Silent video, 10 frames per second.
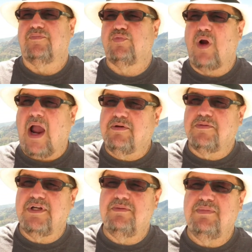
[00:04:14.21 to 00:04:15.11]

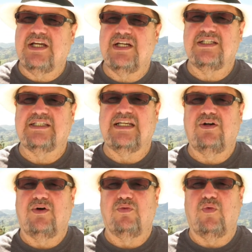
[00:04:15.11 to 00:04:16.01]
probably because they
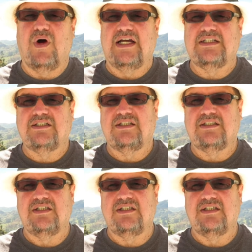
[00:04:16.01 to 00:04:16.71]
don't want